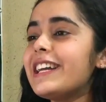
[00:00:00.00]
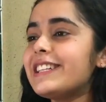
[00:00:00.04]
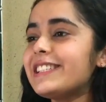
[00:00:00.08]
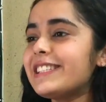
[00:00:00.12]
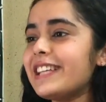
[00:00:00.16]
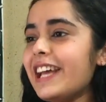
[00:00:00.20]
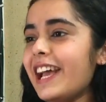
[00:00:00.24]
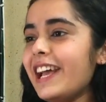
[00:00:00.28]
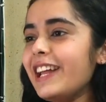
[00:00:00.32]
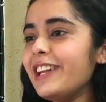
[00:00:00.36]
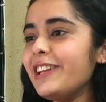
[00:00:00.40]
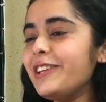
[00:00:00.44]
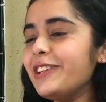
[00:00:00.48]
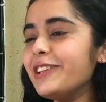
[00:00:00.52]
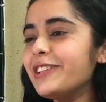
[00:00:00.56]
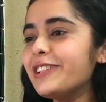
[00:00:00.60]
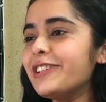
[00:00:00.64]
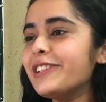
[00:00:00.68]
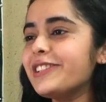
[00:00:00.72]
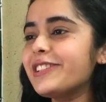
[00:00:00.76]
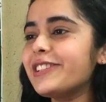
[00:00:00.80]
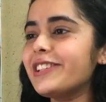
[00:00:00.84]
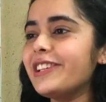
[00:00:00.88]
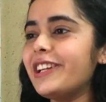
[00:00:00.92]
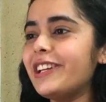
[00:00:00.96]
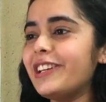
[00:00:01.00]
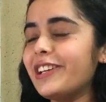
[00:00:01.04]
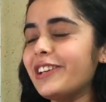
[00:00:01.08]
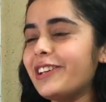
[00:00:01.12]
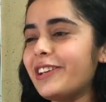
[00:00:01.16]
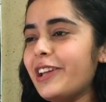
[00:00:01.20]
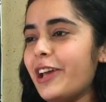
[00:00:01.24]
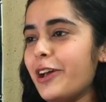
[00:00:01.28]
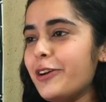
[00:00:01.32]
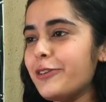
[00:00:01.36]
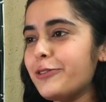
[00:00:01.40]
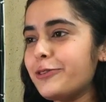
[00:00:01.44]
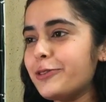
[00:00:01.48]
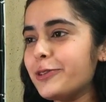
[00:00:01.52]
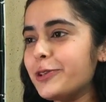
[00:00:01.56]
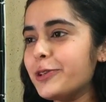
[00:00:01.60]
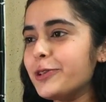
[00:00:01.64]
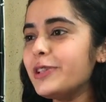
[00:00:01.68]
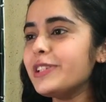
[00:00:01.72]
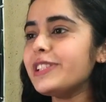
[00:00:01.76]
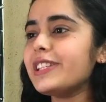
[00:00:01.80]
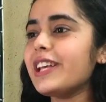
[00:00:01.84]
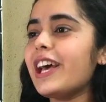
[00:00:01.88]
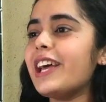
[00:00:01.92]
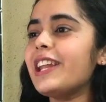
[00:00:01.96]
10 years in Indian Air
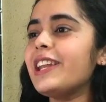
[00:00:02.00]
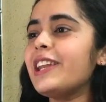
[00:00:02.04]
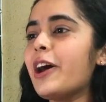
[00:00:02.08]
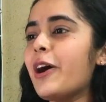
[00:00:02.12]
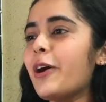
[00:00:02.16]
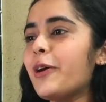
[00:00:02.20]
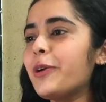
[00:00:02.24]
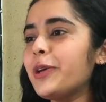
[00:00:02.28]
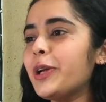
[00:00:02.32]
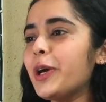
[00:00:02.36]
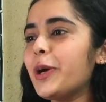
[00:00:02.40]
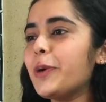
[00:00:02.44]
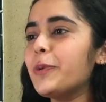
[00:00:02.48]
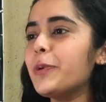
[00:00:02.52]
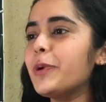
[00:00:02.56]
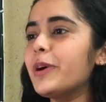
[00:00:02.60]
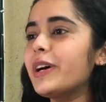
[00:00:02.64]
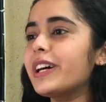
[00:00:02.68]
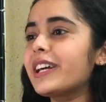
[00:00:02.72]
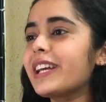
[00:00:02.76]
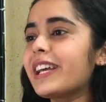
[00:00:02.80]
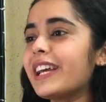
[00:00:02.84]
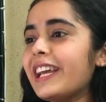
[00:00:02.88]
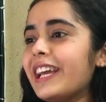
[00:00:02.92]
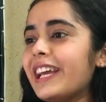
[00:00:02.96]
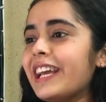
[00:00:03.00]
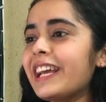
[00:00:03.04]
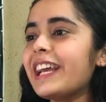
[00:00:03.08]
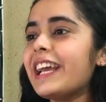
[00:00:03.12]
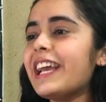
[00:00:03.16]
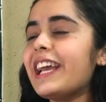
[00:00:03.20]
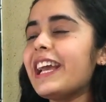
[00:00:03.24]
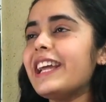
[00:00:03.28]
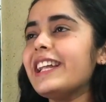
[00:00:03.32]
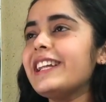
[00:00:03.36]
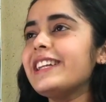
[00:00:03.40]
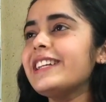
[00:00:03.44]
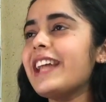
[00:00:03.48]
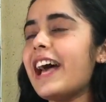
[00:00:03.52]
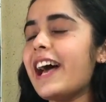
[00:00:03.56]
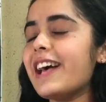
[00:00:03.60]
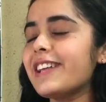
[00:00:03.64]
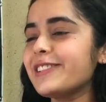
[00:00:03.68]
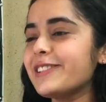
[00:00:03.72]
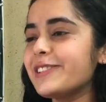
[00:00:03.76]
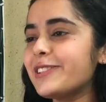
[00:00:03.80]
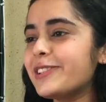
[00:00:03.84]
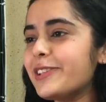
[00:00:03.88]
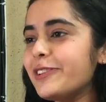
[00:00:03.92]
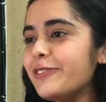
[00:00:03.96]
Force and now you're working in as
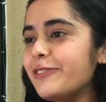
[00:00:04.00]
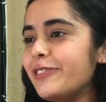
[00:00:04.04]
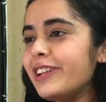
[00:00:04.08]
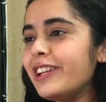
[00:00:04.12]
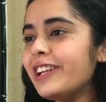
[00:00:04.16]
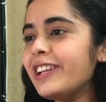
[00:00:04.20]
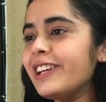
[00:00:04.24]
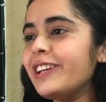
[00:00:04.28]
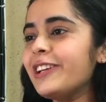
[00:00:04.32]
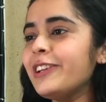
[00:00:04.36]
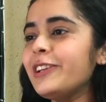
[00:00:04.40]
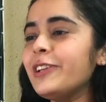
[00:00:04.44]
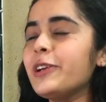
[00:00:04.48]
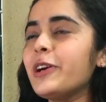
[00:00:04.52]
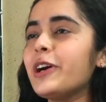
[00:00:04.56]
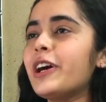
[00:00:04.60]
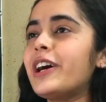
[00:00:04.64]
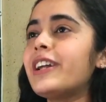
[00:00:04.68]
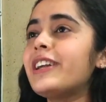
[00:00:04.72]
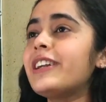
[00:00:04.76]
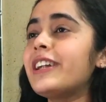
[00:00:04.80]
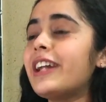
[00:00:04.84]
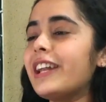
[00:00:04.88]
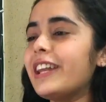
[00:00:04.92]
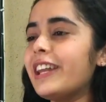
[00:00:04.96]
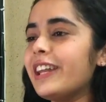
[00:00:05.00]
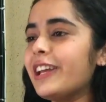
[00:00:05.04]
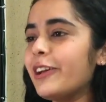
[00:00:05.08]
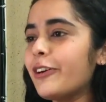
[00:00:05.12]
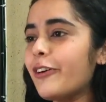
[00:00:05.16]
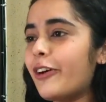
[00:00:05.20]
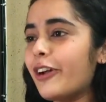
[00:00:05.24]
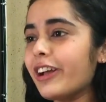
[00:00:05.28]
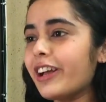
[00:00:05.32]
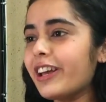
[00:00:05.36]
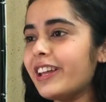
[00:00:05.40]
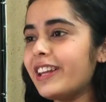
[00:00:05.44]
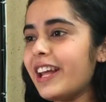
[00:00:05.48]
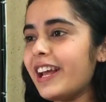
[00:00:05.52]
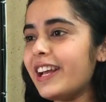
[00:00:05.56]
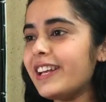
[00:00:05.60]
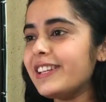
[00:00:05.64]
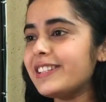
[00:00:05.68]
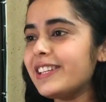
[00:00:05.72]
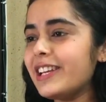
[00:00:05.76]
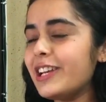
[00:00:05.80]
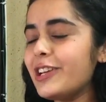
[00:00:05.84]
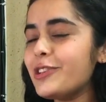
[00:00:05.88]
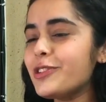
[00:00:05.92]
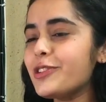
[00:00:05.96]
a civilian, you are running an
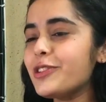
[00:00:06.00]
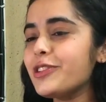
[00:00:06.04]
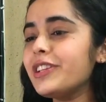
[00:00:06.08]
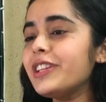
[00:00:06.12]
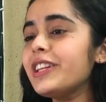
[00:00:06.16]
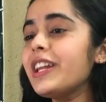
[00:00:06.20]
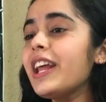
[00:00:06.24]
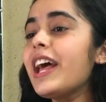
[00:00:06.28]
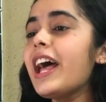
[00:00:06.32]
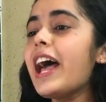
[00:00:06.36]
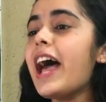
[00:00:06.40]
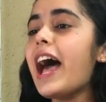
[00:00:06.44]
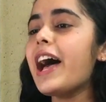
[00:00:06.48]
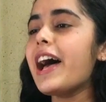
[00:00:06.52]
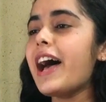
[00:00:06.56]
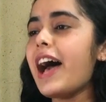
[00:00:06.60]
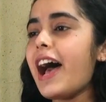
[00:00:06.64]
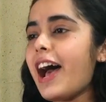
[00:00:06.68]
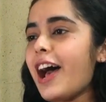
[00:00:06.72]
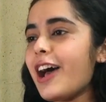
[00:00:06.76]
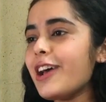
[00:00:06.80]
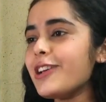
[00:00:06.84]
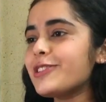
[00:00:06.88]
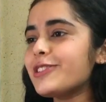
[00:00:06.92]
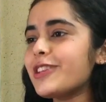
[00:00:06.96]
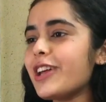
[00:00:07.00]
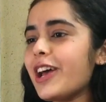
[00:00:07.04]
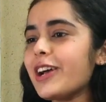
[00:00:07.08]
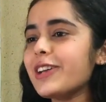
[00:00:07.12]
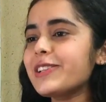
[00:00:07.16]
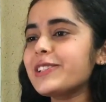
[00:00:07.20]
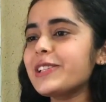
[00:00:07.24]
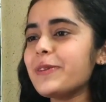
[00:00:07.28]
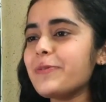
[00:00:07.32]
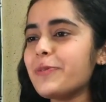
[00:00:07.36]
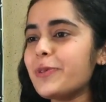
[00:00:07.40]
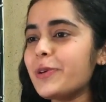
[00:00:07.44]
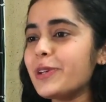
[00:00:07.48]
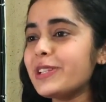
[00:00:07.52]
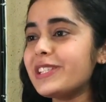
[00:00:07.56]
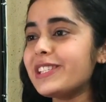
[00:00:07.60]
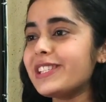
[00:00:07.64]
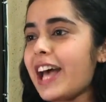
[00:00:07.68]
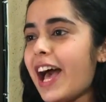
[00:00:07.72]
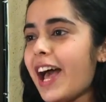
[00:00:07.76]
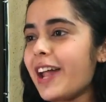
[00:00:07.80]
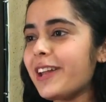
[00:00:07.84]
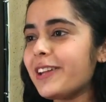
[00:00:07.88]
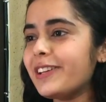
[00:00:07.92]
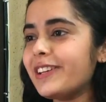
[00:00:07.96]
organization. Hashtag support
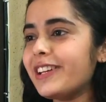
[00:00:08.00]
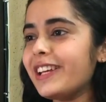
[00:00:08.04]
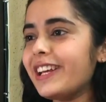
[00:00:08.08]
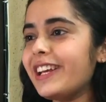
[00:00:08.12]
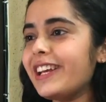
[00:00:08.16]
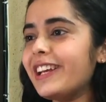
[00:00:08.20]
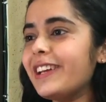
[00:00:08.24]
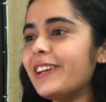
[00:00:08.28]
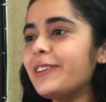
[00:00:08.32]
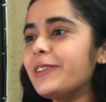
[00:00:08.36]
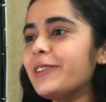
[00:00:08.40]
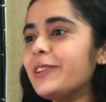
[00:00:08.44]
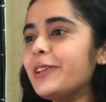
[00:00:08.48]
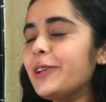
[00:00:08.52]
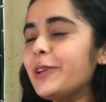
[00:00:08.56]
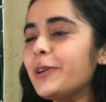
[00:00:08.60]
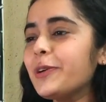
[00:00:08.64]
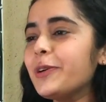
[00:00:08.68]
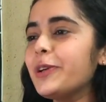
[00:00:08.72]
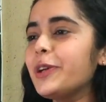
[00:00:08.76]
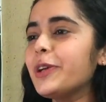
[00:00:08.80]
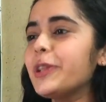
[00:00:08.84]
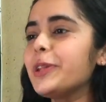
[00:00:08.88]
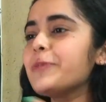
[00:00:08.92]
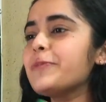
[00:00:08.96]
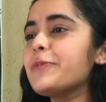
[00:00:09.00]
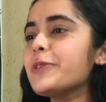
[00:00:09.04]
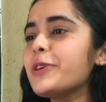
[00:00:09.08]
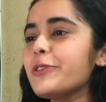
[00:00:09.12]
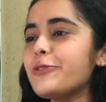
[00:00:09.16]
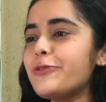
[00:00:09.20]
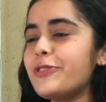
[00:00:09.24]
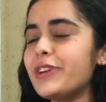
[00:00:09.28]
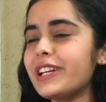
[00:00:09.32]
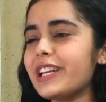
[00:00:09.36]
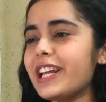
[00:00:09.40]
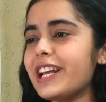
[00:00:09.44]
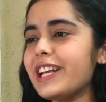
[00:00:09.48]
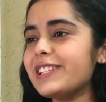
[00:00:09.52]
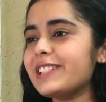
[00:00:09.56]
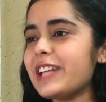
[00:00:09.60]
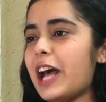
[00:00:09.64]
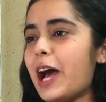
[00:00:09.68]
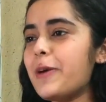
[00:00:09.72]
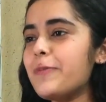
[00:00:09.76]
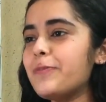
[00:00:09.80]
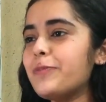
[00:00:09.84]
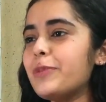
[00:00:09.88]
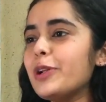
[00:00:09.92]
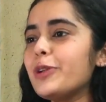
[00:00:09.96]
Saturday. You know, you're the perfect
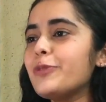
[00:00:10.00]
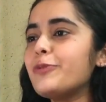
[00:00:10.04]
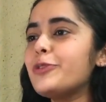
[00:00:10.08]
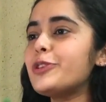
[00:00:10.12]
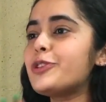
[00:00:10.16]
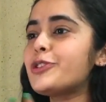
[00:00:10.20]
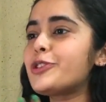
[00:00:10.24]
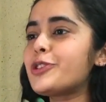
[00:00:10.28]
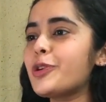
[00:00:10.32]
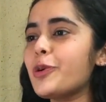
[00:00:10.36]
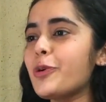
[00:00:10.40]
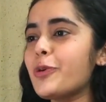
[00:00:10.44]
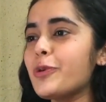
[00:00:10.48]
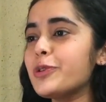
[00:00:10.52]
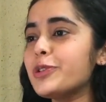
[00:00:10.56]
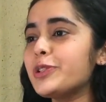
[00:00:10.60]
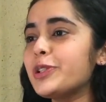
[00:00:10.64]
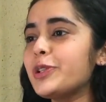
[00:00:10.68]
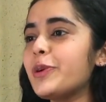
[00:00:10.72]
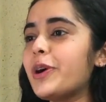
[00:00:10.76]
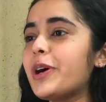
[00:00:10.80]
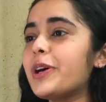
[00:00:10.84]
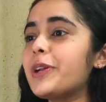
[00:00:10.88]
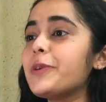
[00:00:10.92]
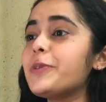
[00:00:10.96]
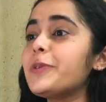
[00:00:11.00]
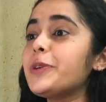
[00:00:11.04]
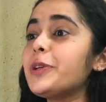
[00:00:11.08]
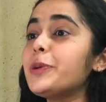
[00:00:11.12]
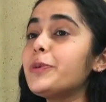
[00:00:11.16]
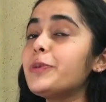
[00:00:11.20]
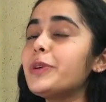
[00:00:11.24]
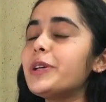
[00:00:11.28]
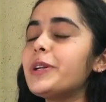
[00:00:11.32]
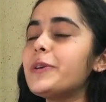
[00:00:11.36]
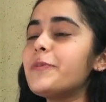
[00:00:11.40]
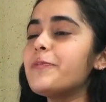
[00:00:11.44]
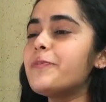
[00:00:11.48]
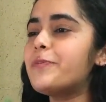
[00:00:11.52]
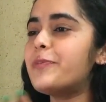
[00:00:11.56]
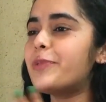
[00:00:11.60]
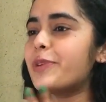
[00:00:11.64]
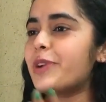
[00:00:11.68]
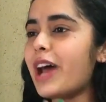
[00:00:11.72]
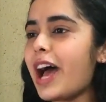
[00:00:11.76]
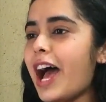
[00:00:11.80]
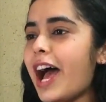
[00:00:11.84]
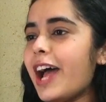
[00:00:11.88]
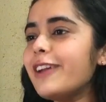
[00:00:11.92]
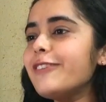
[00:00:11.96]
example which shows you are you were a
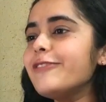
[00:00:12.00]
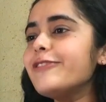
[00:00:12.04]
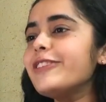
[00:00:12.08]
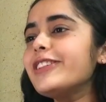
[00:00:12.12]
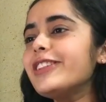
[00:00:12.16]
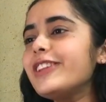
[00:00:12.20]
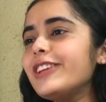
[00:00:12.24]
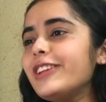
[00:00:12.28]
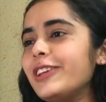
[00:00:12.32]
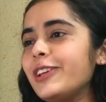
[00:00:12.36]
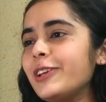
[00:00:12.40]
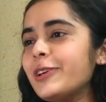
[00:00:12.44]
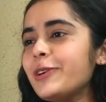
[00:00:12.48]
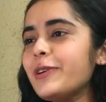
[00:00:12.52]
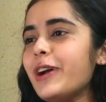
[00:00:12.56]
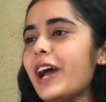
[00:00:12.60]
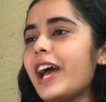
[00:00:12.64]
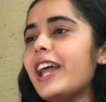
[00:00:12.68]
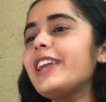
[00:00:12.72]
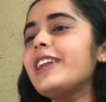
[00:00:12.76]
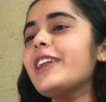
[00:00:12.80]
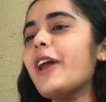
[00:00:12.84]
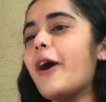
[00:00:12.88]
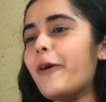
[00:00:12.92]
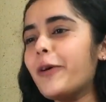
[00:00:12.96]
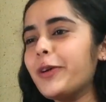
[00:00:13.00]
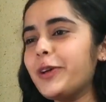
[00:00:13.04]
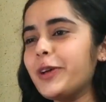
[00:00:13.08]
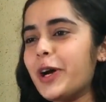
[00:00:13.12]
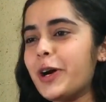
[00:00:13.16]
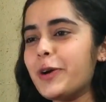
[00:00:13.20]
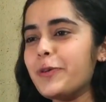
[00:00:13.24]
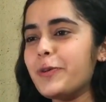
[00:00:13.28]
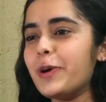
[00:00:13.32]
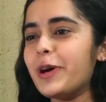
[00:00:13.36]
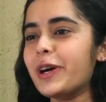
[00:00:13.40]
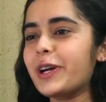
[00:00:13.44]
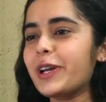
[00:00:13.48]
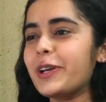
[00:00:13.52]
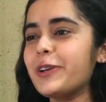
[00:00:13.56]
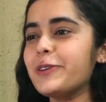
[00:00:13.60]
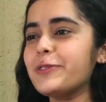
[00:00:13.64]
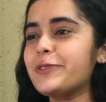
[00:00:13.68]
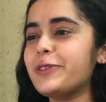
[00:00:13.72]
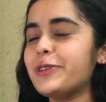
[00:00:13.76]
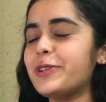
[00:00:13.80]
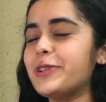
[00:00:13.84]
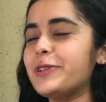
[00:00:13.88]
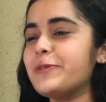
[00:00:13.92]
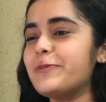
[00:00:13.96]
brand within you and now you're working
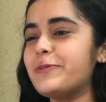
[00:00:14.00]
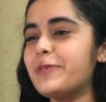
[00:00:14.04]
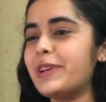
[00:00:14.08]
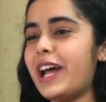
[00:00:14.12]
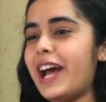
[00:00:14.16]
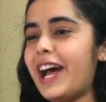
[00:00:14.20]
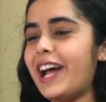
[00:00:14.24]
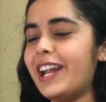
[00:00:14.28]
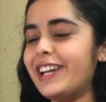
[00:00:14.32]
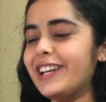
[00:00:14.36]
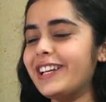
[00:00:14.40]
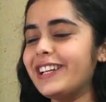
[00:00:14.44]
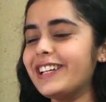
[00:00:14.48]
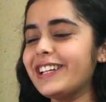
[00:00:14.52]
for a brand.